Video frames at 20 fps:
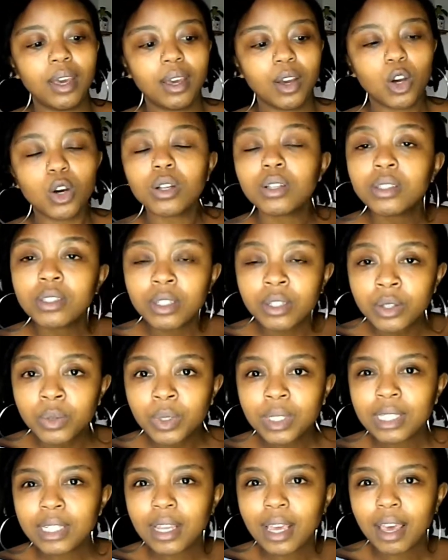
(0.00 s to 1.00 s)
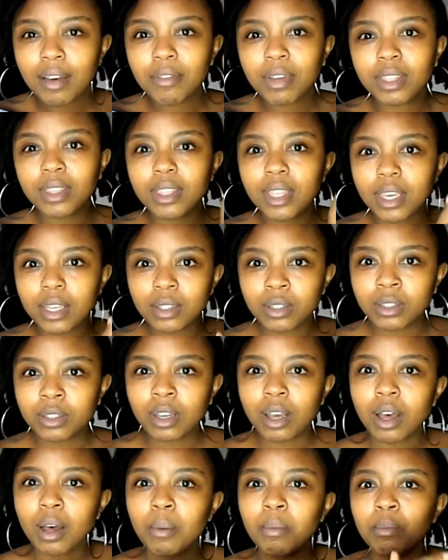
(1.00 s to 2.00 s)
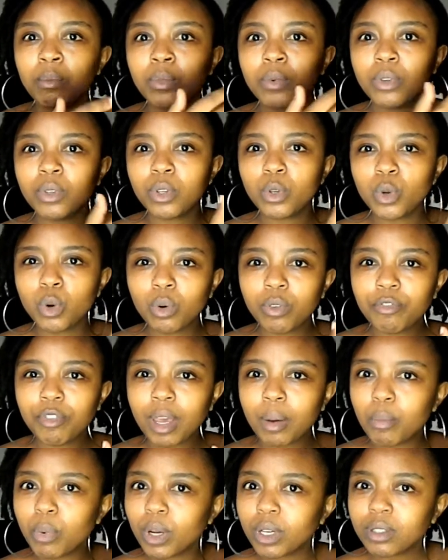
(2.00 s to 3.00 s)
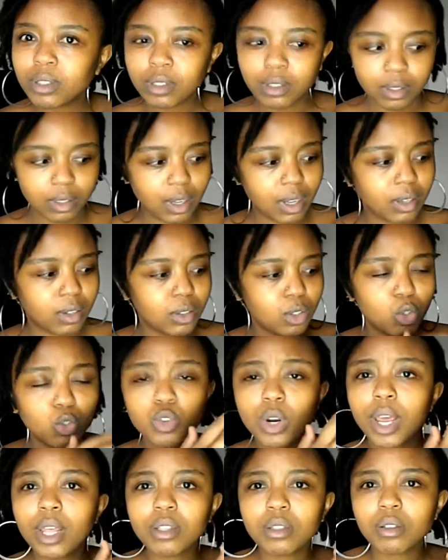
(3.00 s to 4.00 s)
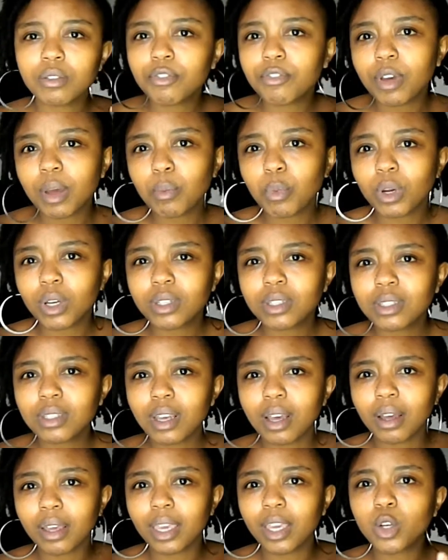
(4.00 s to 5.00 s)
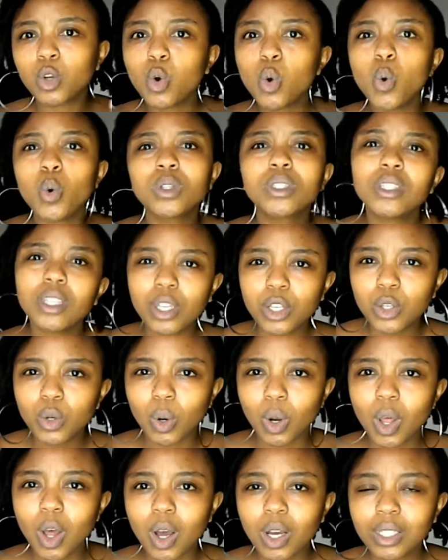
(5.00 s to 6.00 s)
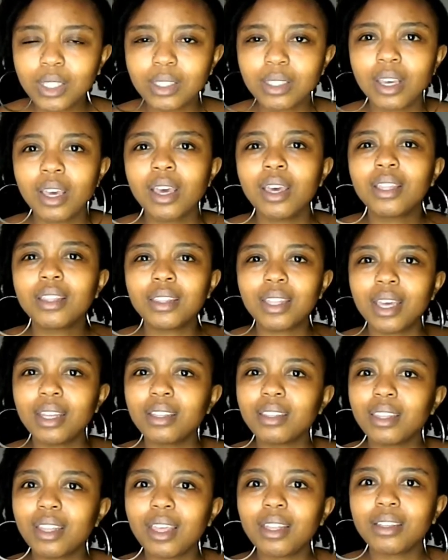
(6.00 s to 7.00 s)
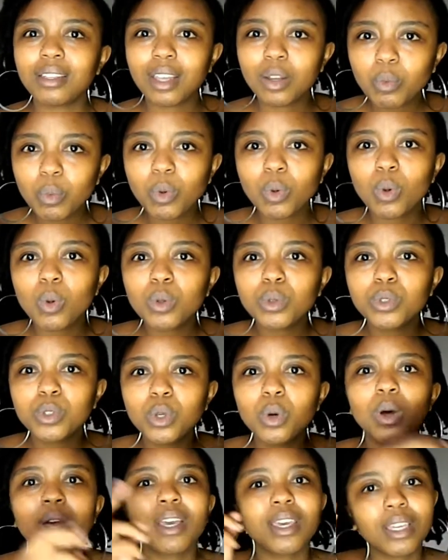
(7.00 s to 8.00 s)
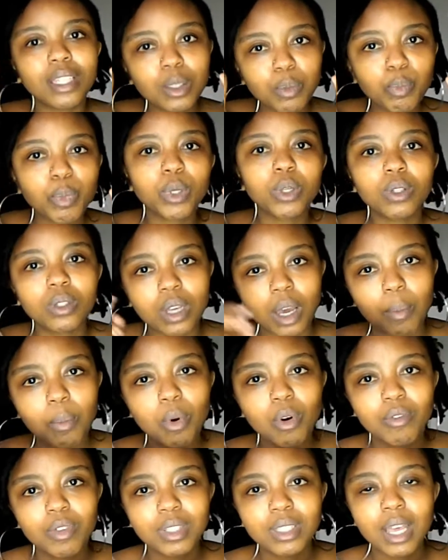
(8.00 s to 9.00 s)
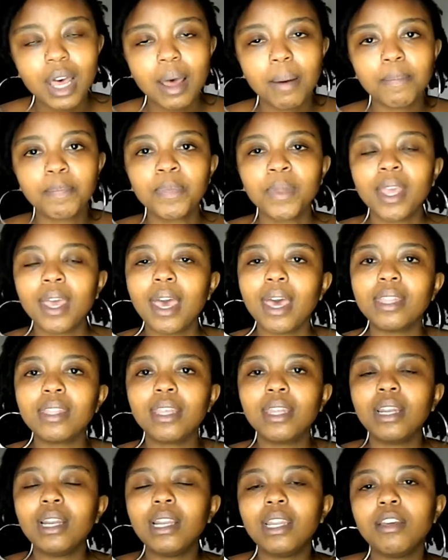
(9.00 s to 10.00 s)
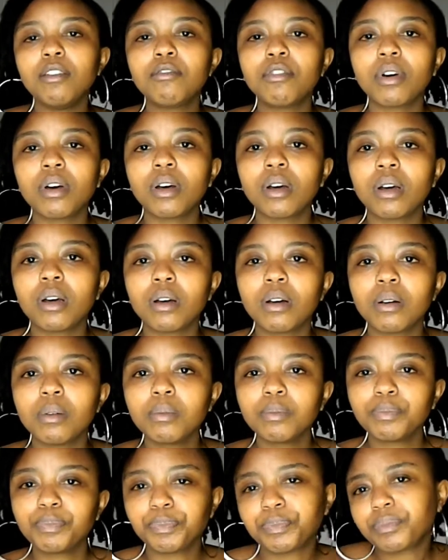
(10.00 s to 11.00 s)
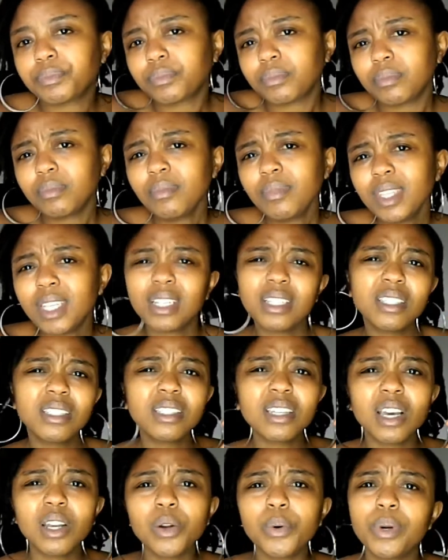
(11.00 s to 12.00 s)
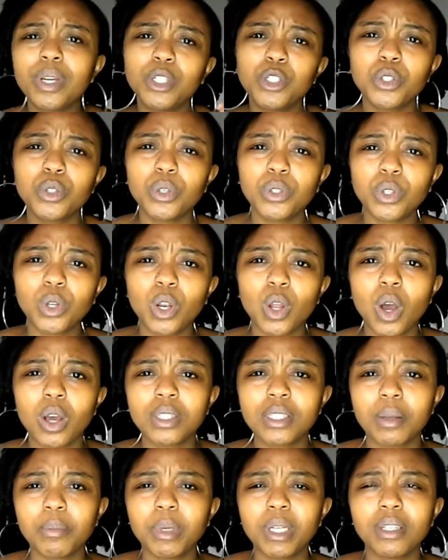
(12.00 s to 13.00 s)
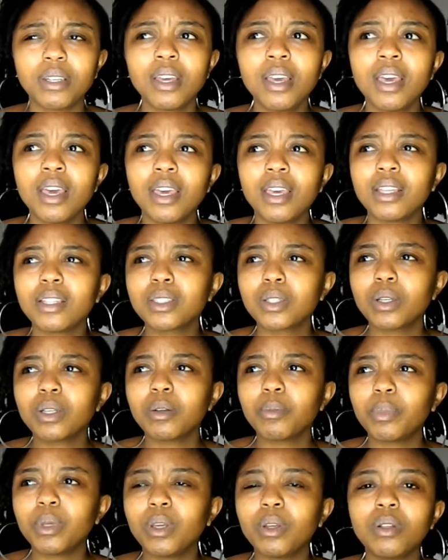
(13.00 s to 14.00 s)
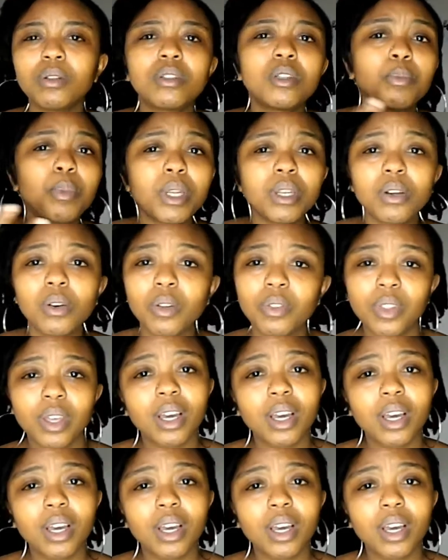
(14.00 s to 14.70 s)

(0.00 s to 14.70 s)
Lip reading: continuously having things, you know, fabrics and strands of fabrics get caught in your locks, that will also, I guess, build up over time and then leave a a discoloration on your locks. I mean, it's going to be depending on the